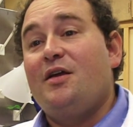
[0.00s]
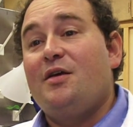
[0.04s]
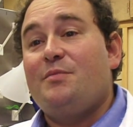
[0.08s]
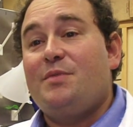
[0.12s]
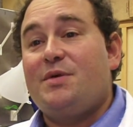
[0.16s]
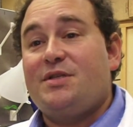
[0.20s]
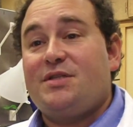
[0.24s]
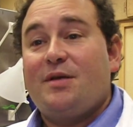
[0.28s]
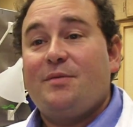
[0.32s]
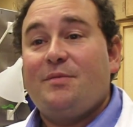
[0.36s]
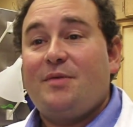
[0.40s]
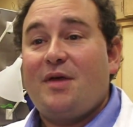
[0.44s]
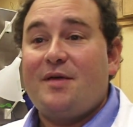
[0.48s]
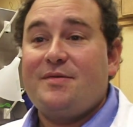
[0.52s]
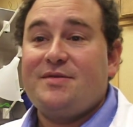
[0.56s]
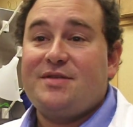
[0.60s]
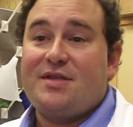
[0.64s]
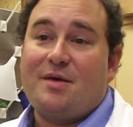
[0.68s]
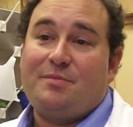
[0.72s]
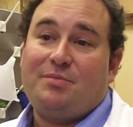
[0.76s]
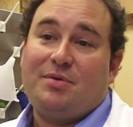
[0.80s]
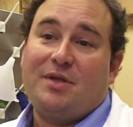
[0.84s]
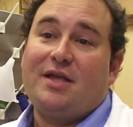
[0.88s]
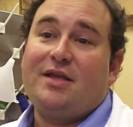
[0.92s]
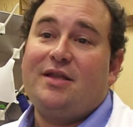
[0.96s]
But sometimes
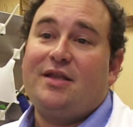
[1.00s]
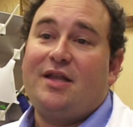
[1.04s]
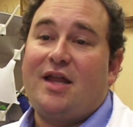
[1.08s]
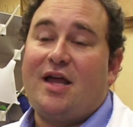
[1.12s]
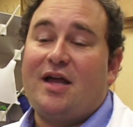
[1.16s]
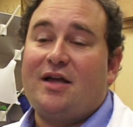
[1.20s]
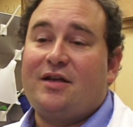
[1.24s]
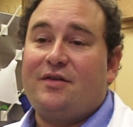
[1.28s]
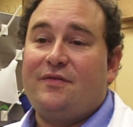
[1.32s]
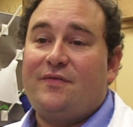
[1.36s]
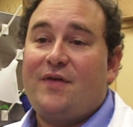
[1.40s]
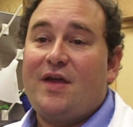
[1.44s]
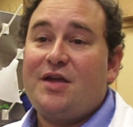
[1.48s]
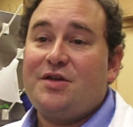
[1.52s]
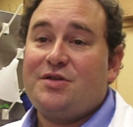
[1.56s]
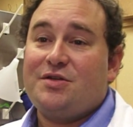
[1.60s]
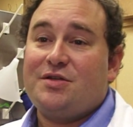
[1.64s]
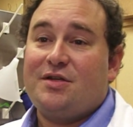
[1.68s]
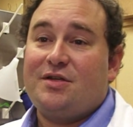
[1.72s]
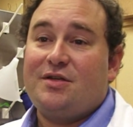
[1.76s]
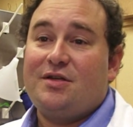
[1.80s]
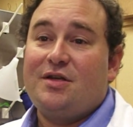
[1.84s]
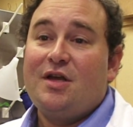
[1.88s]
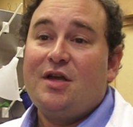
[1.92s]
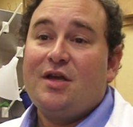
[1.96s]
that platelet
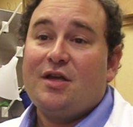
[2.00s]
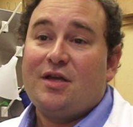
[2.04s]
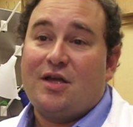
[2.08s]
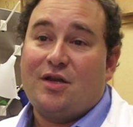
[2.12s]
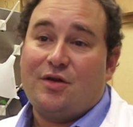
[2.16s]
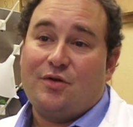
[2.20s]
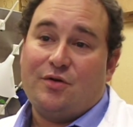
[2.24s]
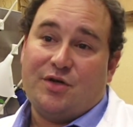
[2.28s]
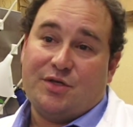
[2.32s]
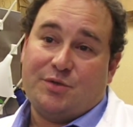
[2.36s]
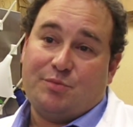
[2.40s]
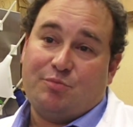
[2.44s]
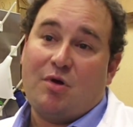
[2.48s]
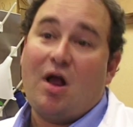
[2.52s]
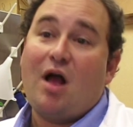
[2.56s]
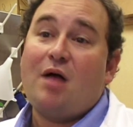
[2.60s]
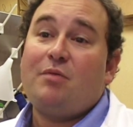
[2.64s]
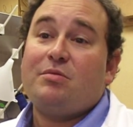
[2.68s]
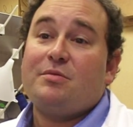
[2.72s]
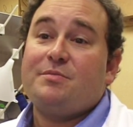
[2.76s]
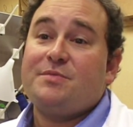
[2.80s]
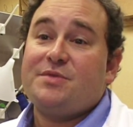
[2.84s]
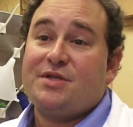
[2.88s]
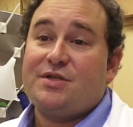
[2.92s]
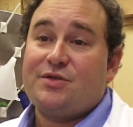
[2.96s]
activation can cause
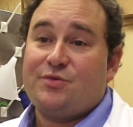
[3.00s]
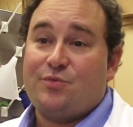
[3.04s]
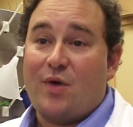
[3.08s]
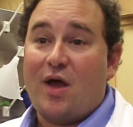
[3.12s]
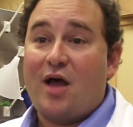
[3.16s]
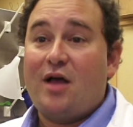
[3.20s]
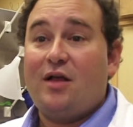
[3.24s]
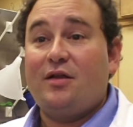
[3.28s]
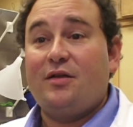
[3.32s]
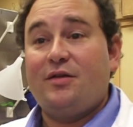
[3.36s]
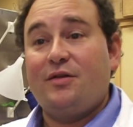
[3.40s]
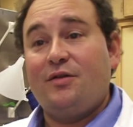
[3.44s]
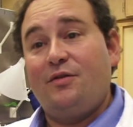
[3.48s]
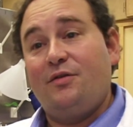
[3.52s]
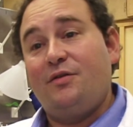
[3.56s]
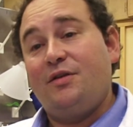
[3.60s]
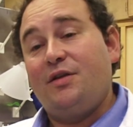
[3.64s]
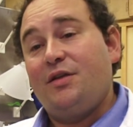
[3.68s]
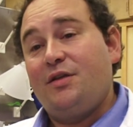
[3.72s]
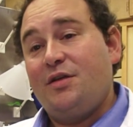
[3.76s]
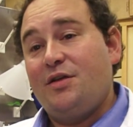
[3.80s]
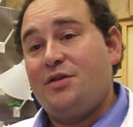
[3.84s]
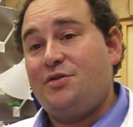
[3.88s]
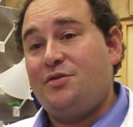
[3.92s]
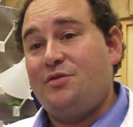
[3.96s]
problems as well,
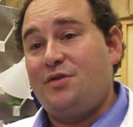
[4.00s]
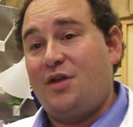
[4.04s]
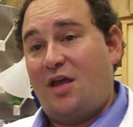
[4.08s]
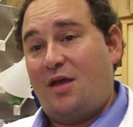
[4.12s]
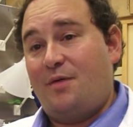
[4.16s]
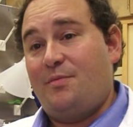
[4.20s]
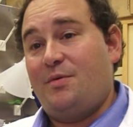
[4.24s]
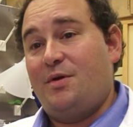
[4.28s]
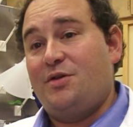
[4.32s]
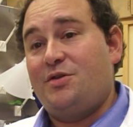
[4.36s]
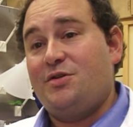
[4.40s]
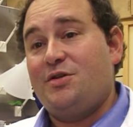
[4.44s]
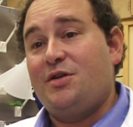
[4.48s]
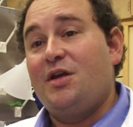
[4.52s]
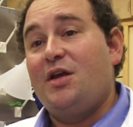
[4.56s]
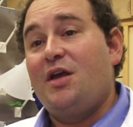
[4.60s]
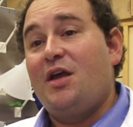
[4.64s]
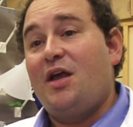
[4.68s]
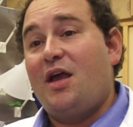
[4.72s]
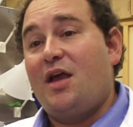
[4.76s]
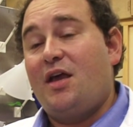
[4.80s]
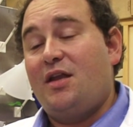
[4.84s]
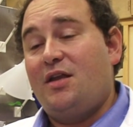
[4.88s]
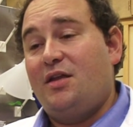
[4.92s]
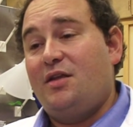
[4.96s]
including tissue damage.
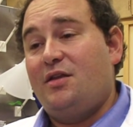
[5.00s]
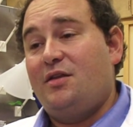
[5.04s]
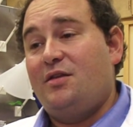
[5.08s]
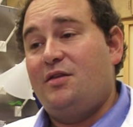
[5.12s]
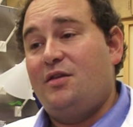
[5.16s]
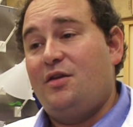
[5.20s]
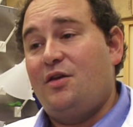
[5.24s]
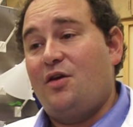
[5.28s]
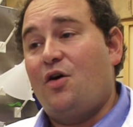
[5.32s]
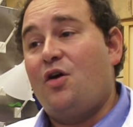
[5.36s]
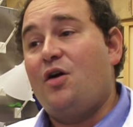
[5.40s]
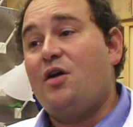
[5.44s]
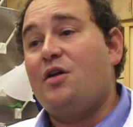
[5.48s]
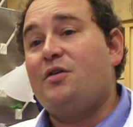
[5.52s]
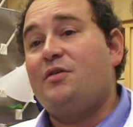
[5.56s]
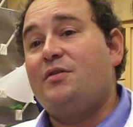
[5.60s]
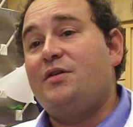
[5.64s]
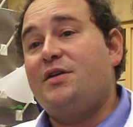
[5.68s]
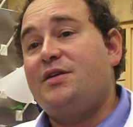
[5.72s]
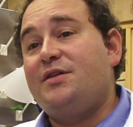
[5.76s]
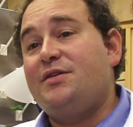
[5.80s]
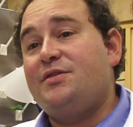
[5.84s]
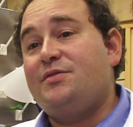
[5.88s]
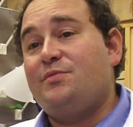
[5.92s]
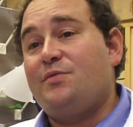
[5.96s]
And in the
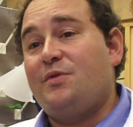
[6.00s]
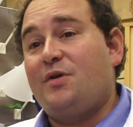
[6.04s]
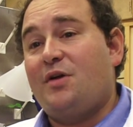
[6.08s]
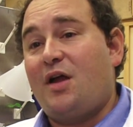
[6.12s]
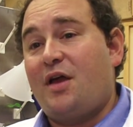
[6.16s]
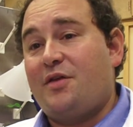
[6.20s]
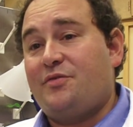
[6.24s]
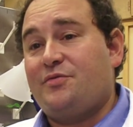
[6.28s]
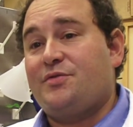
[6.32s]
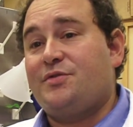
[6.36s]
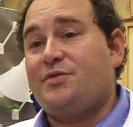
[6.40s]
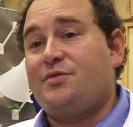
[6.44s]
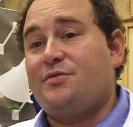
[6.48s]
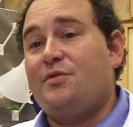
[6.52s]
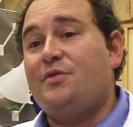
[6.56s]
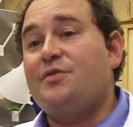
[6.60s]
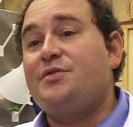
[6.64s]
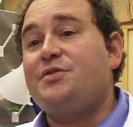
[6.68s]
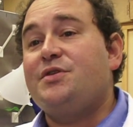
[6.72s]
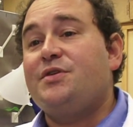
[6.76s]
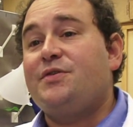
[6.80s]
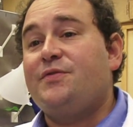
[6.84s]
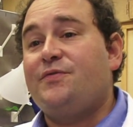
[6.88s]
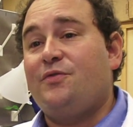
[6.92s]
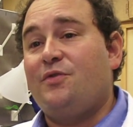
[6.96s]
arteries where
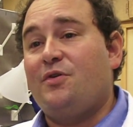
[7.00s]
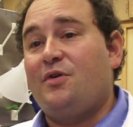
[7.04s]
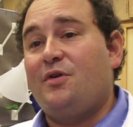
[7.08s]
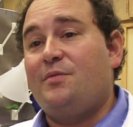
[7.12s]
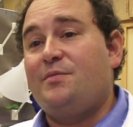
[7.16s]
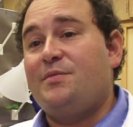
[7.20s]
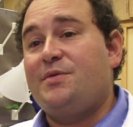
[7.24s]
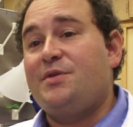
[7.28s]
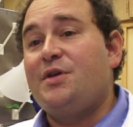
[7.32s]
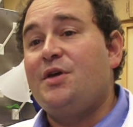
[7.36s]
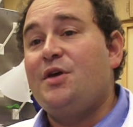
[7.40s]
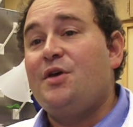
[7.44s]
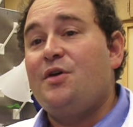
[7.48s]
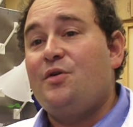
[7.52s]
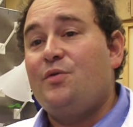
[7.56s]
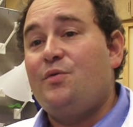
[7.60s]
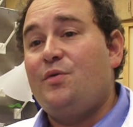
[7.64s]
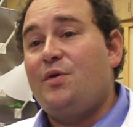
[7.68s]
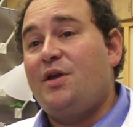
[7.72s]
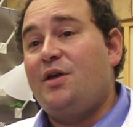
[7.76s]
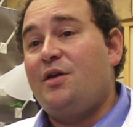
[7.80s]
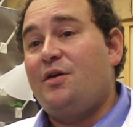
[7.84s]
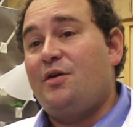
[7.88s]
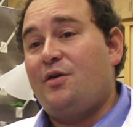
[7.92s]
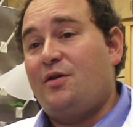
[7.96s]
atherosclerosis forms,
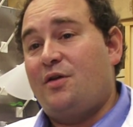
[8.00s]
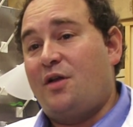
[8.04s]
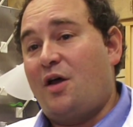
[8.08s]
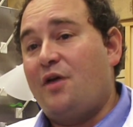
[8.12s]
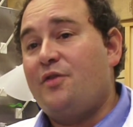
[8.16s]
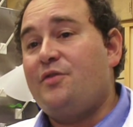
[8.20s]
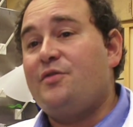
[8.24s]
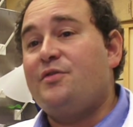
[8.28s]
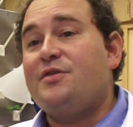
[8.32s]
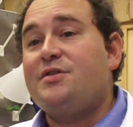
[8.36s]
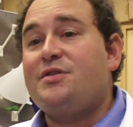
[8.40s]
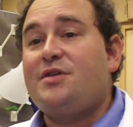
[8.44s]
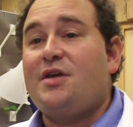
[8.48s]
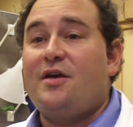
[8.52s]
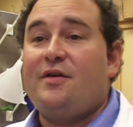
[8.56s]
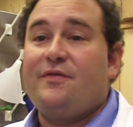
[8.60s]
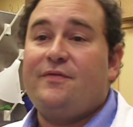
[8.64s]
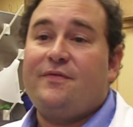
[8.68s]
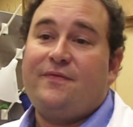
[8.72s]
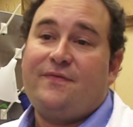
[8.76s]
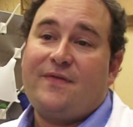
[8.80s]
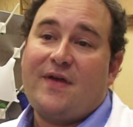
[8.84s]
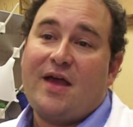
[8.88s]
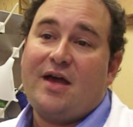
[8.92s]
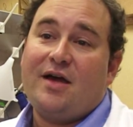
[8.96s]
we and others have
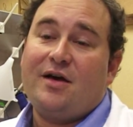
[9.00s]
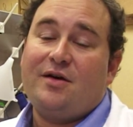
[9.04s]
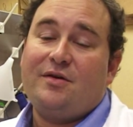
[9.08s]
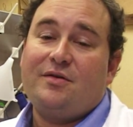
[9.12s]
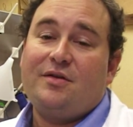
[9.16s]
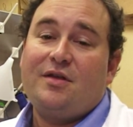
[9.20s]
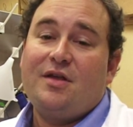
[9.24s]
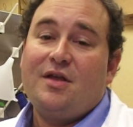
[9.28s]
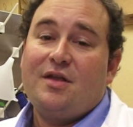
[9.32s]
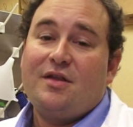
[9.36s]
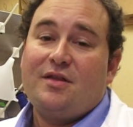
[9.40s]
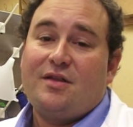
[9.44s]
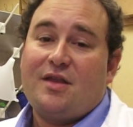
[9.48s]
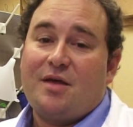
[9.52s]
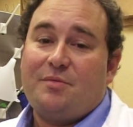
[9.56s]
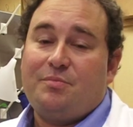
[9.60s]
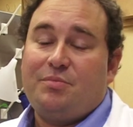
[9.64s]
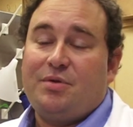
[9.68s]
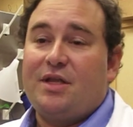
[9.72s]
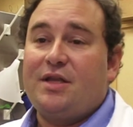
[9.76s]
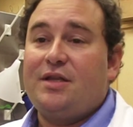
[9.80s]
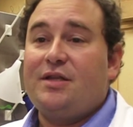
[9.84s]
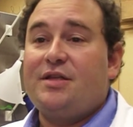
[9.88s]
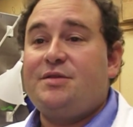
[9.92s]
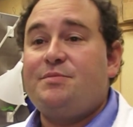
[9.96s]
found that
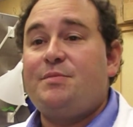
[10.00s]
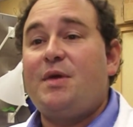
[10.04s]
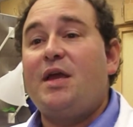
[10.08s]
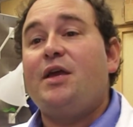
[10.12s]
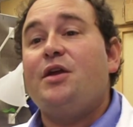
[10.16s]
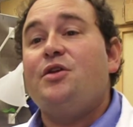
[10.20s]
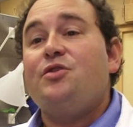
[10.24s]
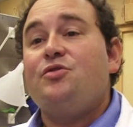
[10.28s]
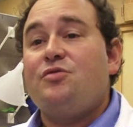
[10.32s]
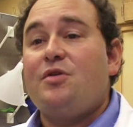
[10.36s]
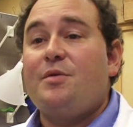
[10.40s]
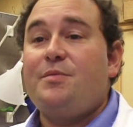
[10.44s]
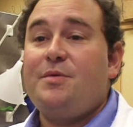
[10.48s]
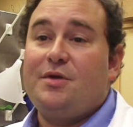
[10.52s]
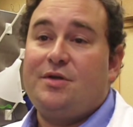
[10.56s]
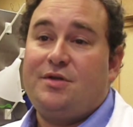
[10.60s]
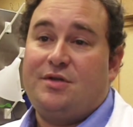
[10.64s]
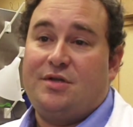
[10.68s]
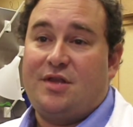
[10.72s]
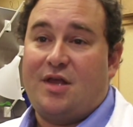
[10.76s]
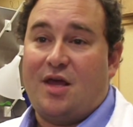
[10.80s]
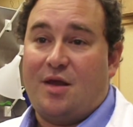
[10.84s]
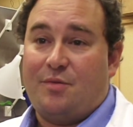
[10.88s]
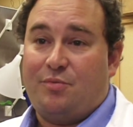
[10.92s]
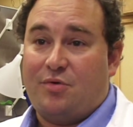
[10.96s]
platelets may contribute
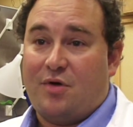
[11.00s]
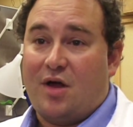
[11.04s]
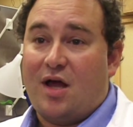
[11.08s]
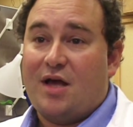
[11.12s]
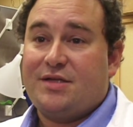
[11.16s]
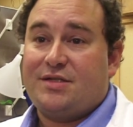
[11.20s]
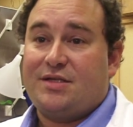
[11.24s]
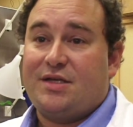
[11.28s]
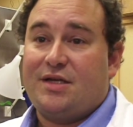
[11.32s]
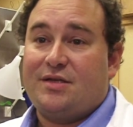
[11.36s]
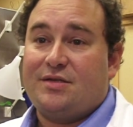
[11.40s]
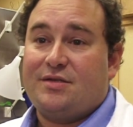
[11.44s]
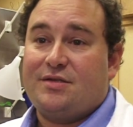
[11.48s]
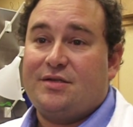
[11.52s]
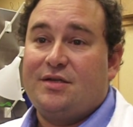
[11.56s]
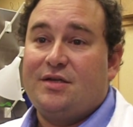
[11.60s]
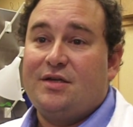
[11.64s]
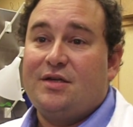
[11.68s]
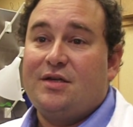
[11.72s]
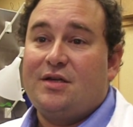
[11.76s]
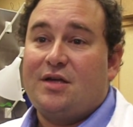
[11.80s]
to that process.